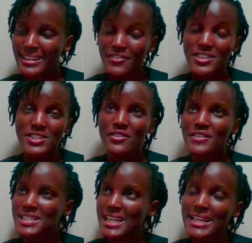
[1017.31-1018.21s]
There is
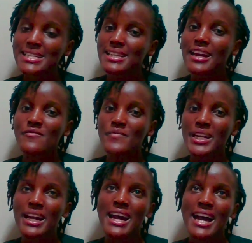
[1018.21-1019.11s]
always
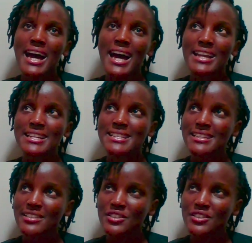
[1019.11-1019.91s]
excitement, and